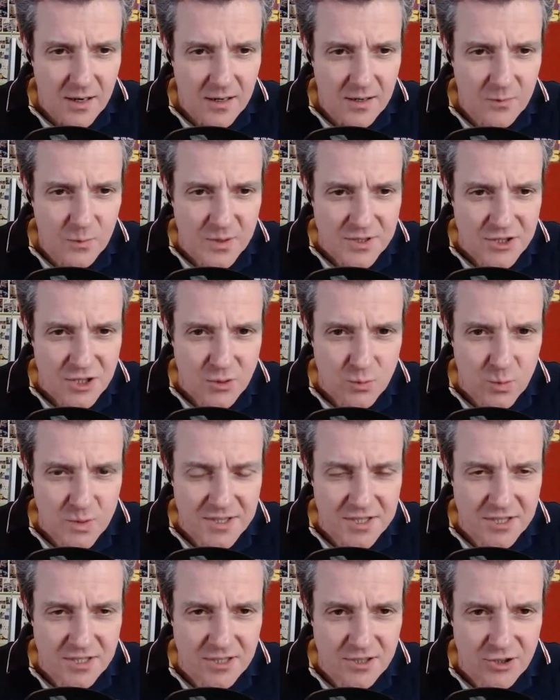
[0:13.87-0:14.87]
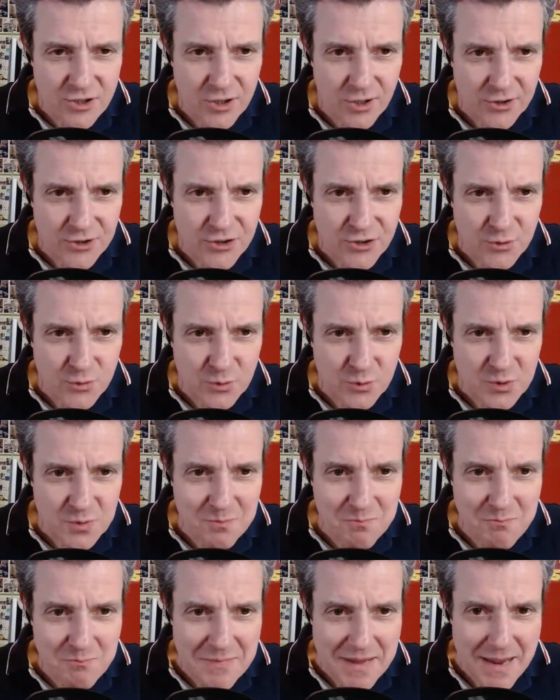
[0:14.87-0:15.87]
which is Winston Churchill's
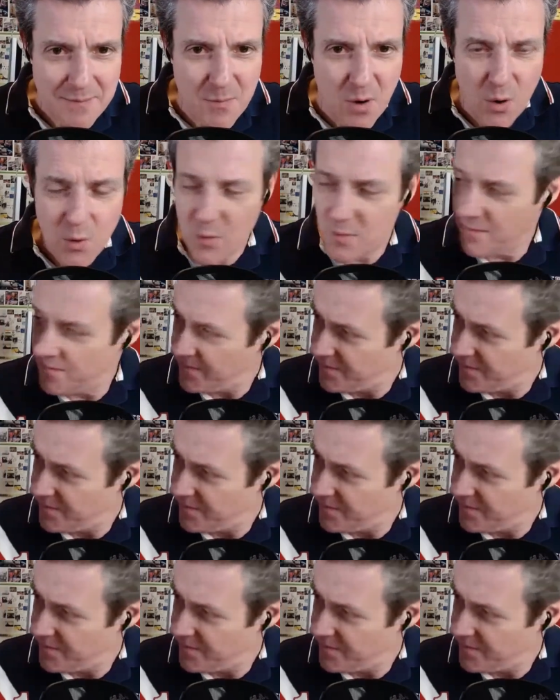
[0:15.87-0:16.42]
memo